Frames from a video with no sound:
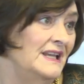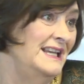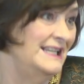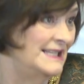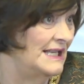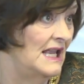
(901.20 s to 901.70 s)

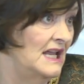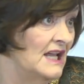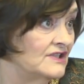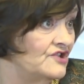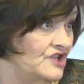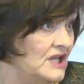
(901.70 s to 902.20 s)

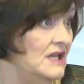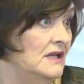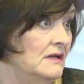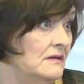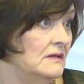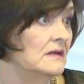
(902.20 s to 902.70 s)
ESG,
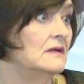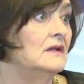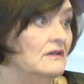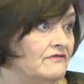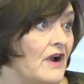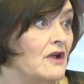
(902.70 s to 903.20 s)

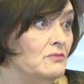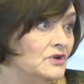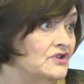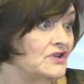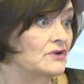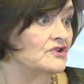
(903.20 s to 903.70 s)

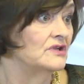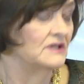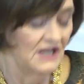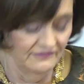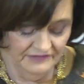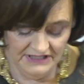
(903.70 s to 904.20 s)
environment, social and
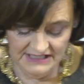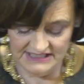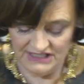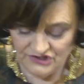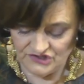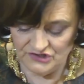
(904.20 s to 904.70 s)

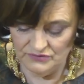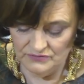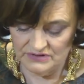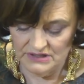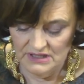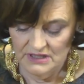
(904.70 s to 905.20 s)
governance
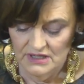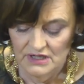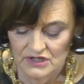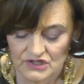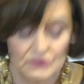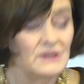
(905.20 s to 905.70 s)
issues,
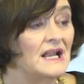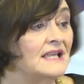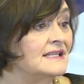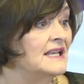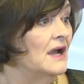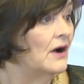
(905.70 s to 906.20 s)
to a
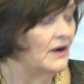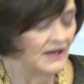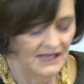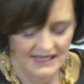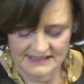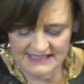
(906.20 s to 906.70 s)

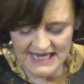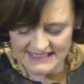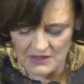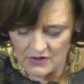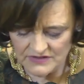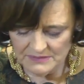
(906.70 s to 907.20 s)

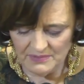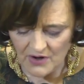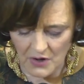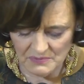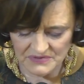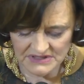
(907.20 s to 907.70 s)
CSR
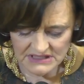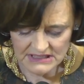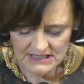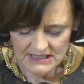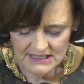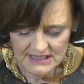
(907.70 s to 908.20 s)
department.
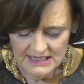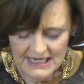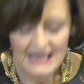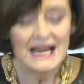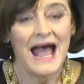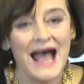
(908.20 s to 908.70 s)

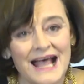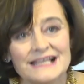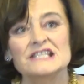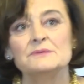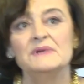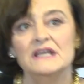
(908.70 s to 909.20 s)
It
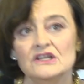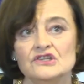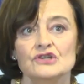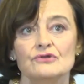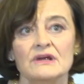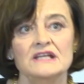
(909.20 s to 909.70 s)
has to be
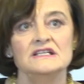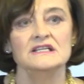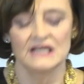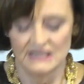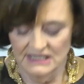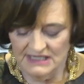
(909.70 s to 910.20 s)

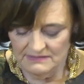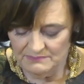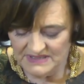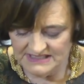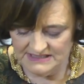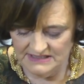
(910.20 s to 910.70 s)
integrated in the
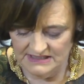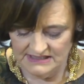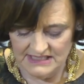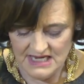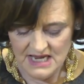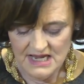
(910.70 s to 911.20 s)

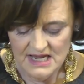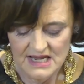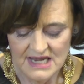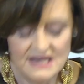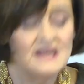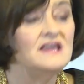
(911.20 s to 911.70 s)
business,
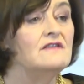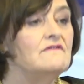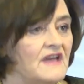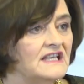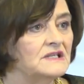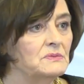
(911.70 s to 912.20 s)
in the
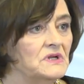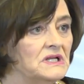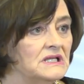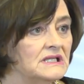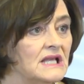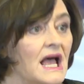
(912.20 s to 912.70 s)

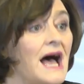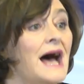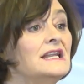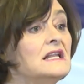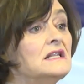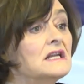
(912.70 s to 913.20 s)
investments,
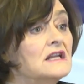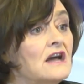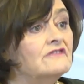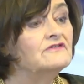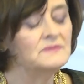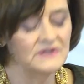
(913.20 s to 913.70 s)
and in the
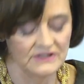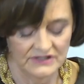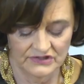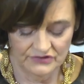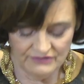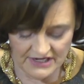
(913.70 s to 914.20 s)
government
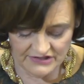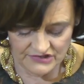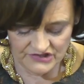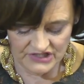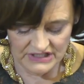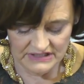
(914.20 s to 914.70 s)

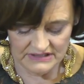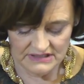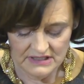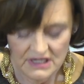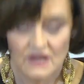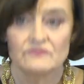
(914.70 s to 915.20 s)
strategies.
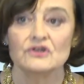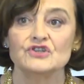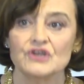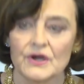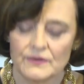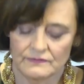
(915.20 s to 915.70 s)
The
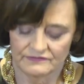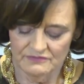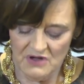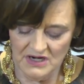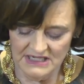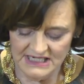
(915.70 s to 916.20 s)
tone
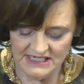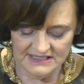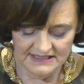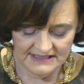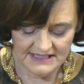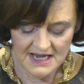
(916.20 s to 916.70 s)
from our
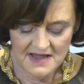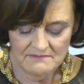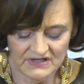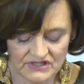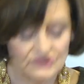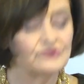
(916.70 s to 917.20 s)
leaders
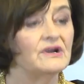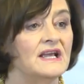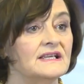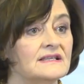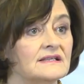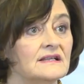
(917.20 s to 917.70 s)
must
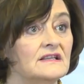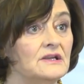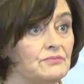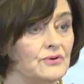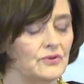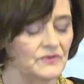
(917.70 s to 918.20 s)
stress the
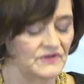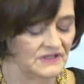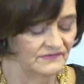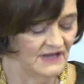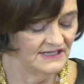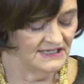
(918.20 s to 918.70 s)
importance
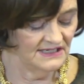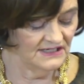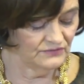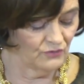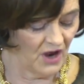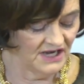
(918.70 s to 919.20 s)
of getting
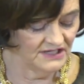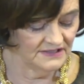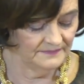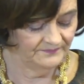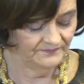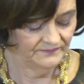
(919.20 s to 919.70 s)
this right.
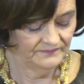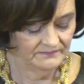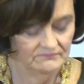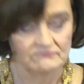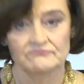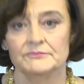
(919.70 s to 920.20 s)

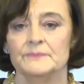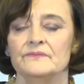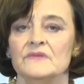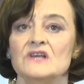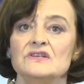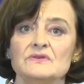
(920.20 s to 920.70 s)

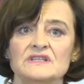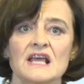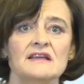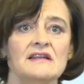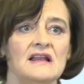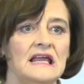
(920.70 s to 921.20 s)
So
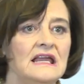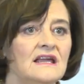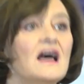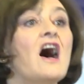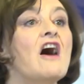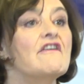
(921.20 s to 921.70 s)
secondly,
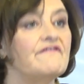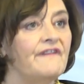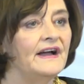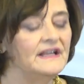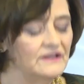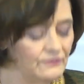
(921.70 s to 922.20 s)

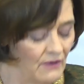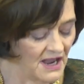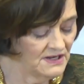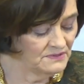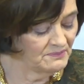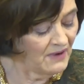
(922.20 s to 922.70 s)
find the
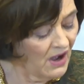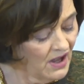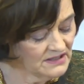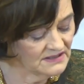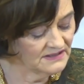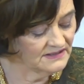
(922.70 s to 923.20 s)
right
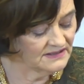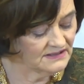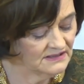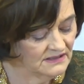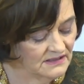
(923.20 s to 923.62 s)
partners.